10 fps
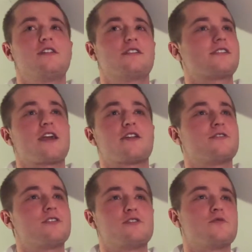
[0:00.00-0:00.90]
the
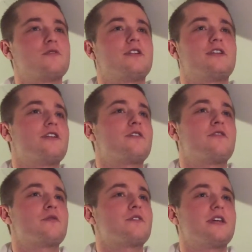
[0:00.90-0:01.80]
standards as you would, if
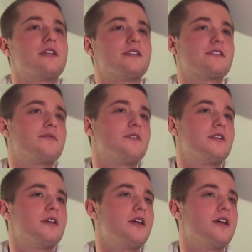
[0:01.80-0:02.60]
you were dating someone.